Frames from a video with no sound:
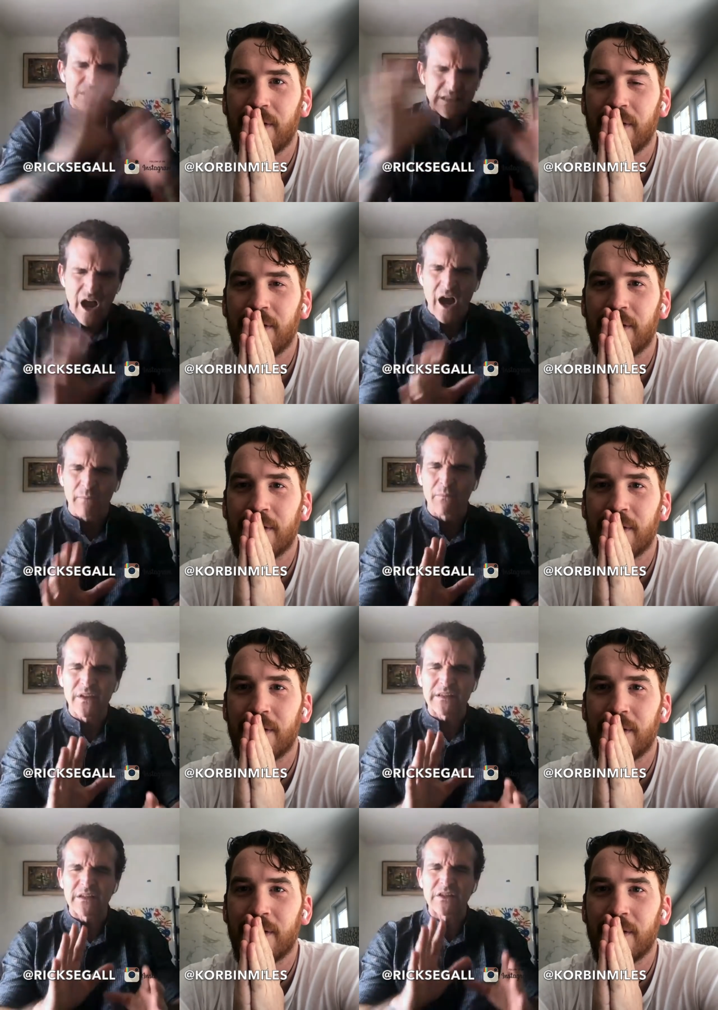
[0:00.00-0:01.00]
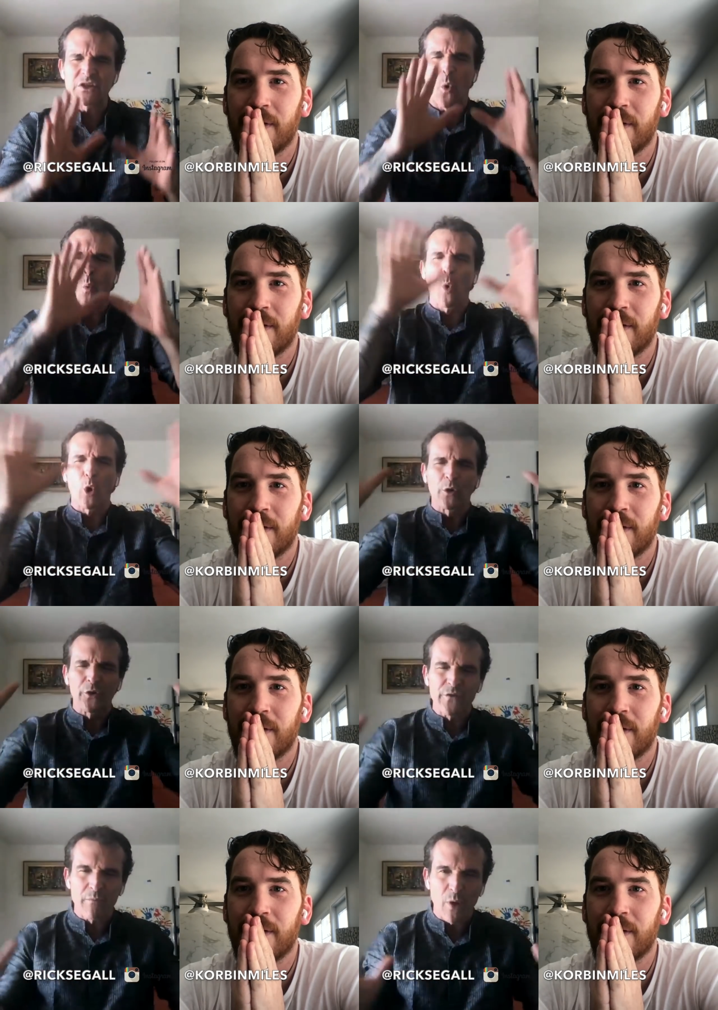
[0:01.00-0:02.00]
Speaker 1: Assam, this is the world
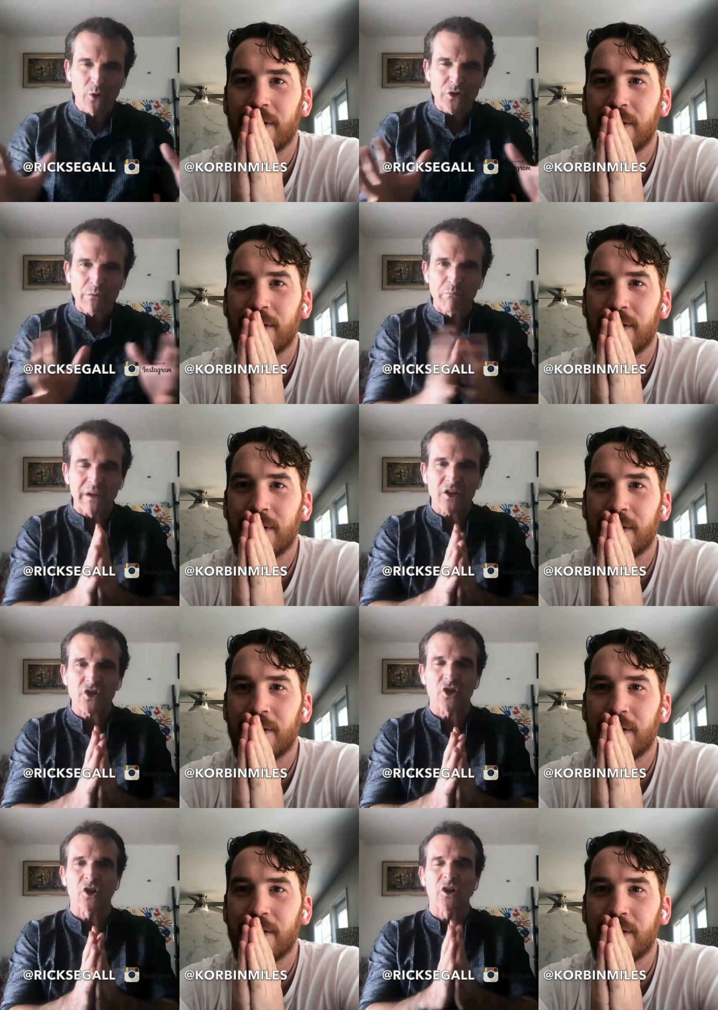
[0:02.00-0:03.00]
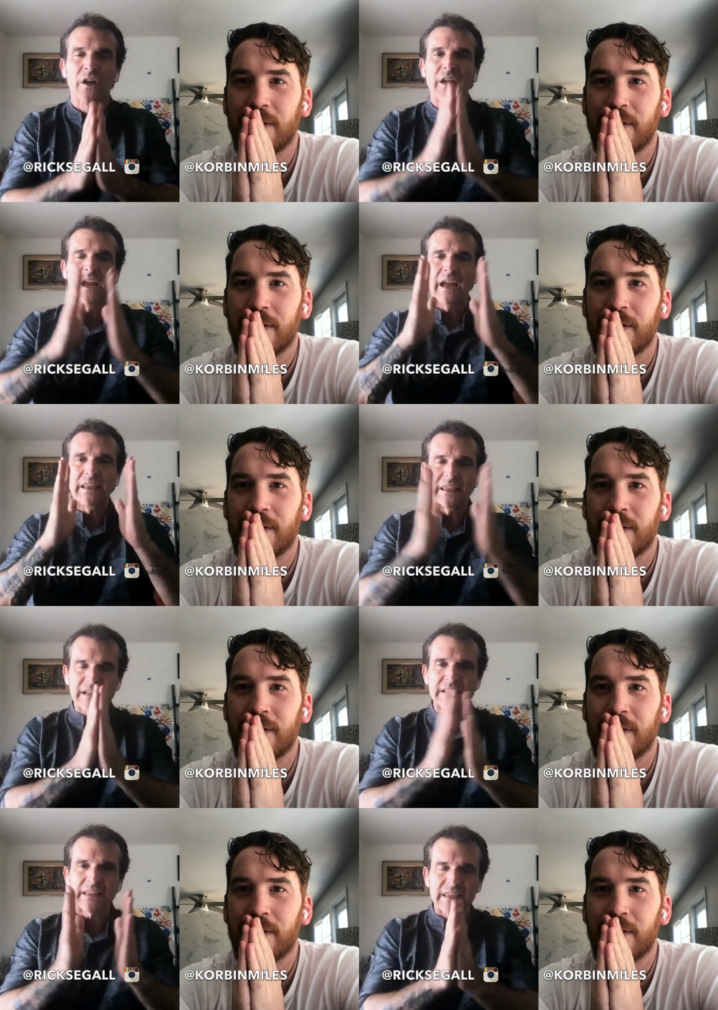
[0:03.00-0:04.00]
of the motion picture, and
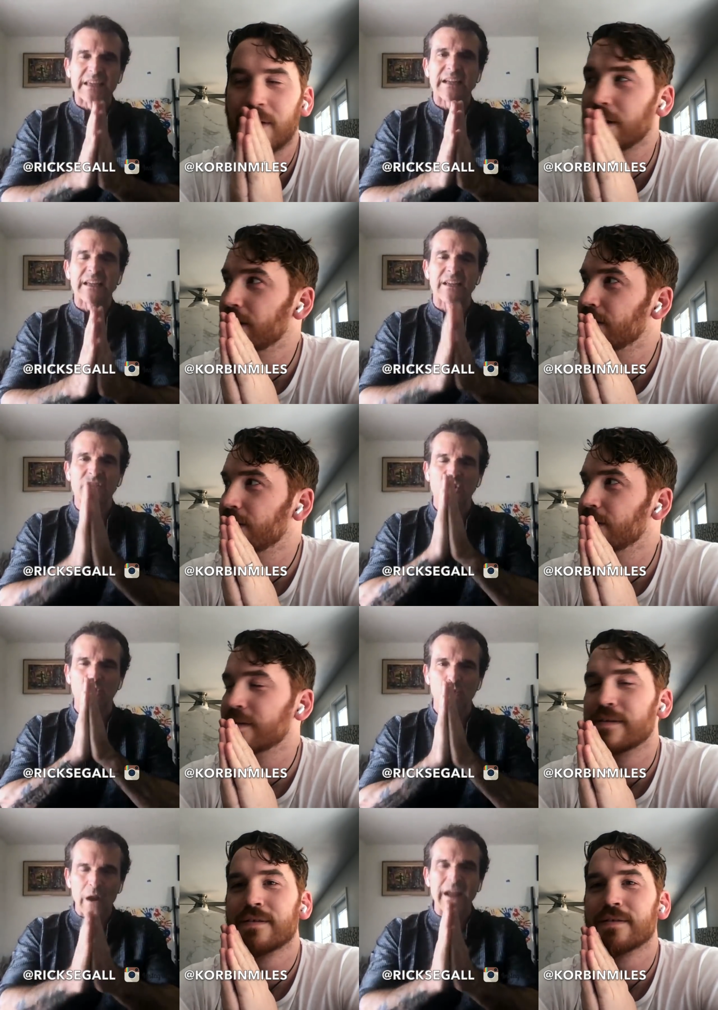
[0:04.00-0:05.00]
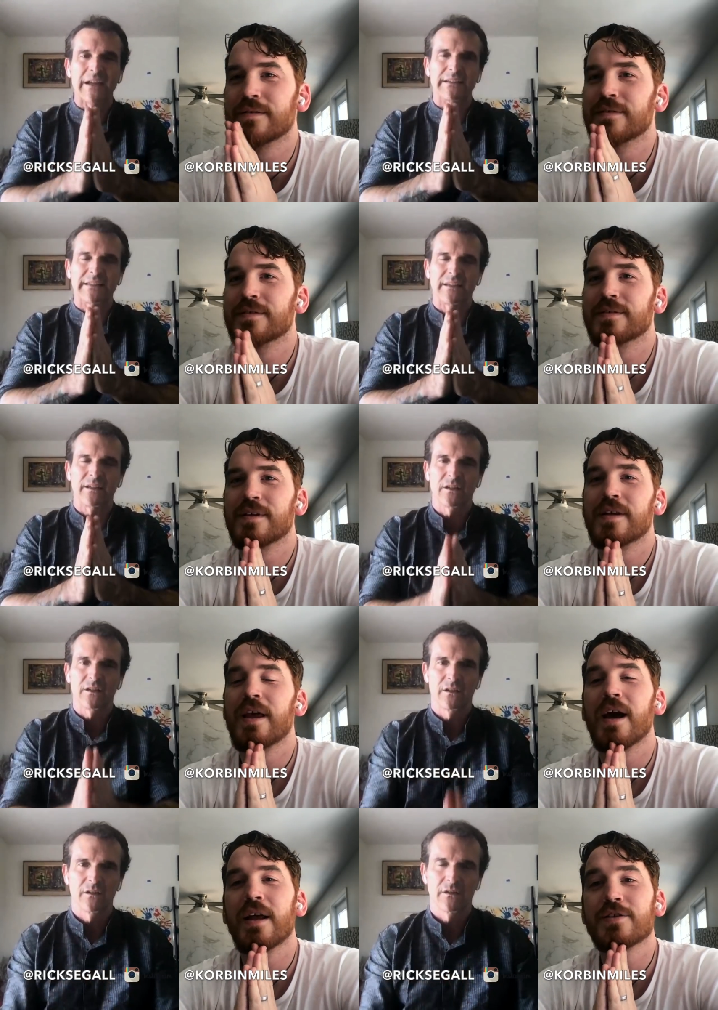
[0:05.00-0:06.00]
this thing is great.
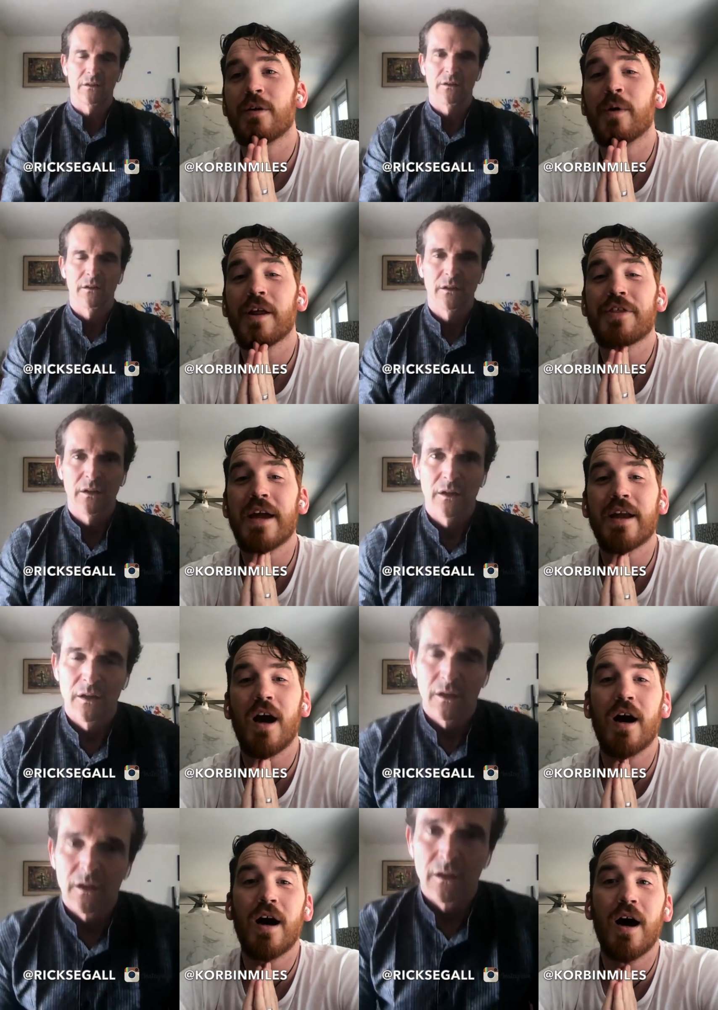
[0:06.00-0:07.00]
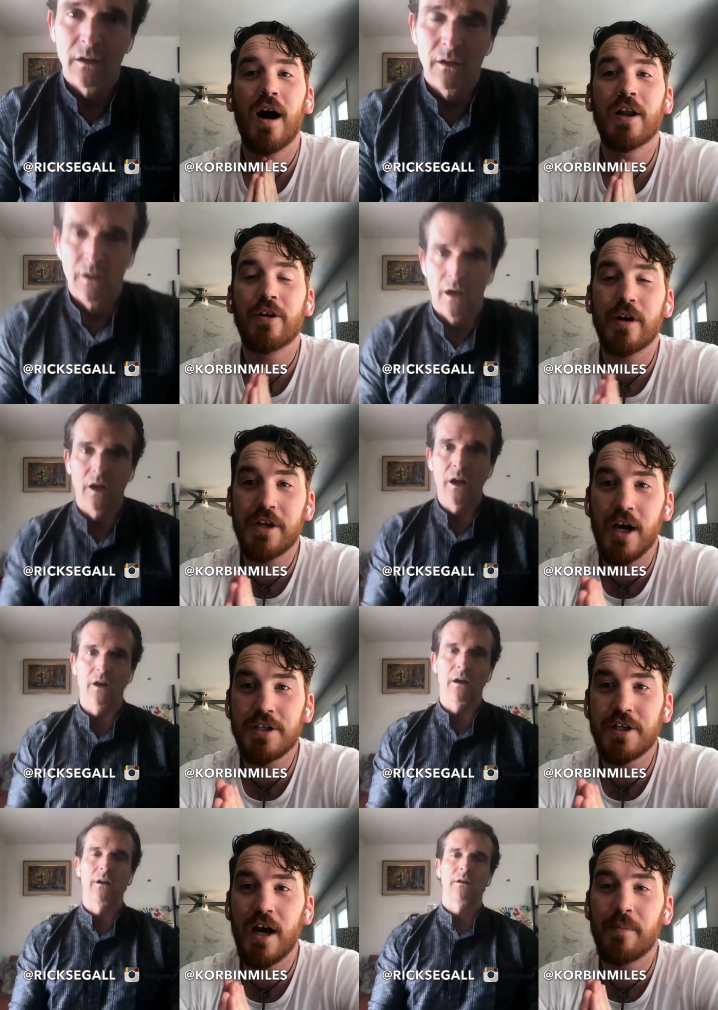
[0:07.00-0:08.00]
Speaker 2: Yeah, so I want to thank uh, Anurag
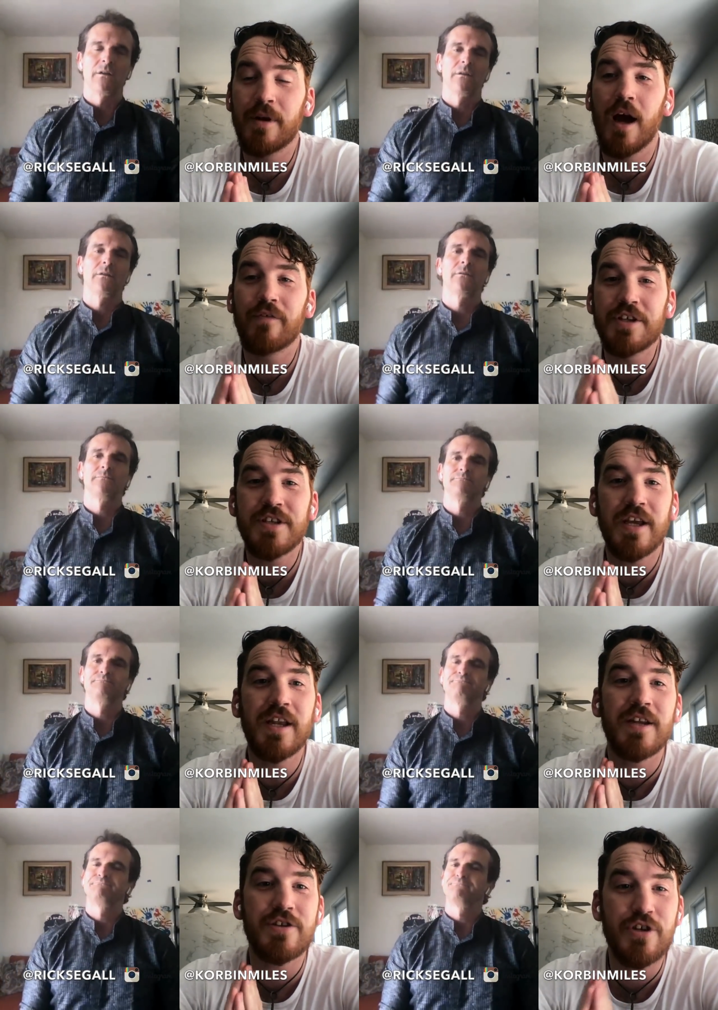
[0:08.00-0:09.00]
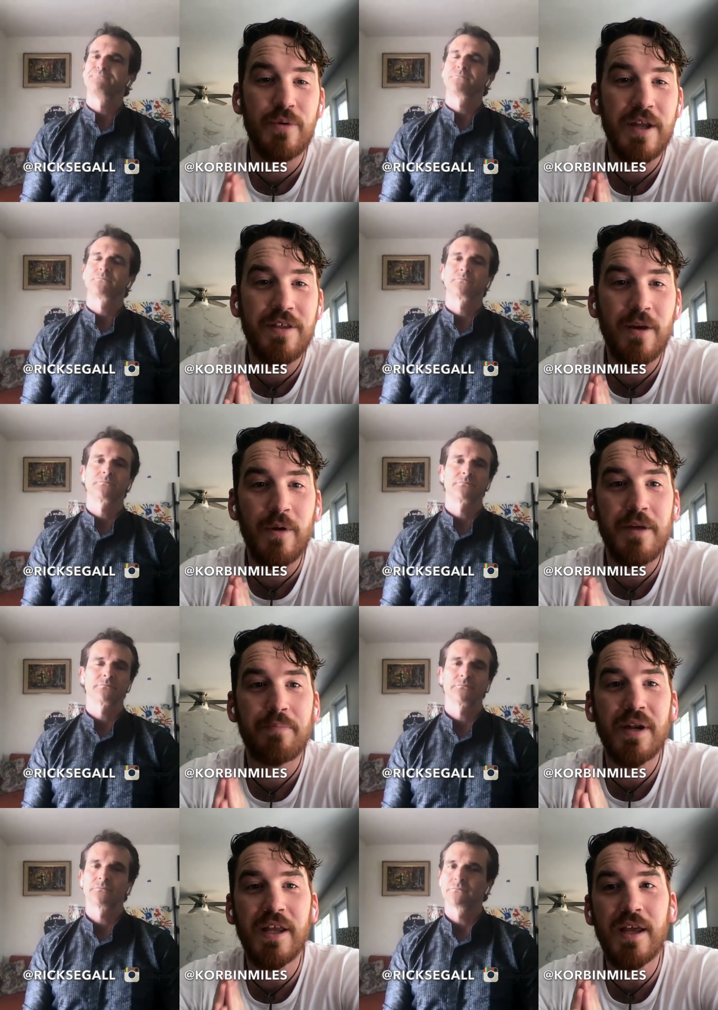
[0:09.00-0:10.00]
Kashyap. Obviously, he didn't do anything with it,
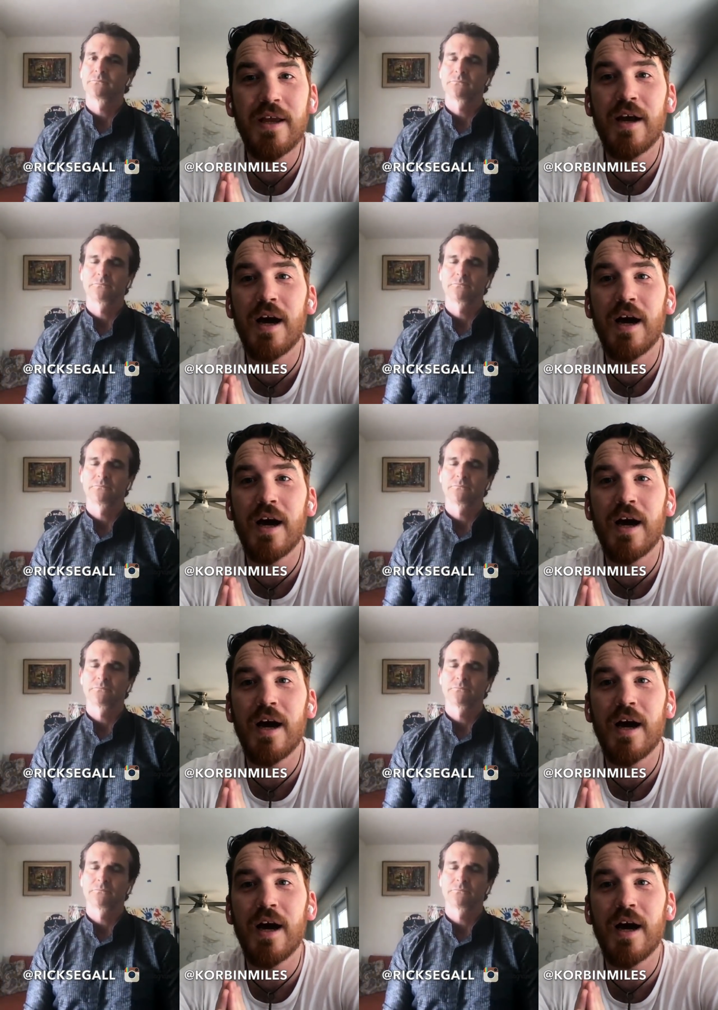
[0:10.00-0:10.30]
but he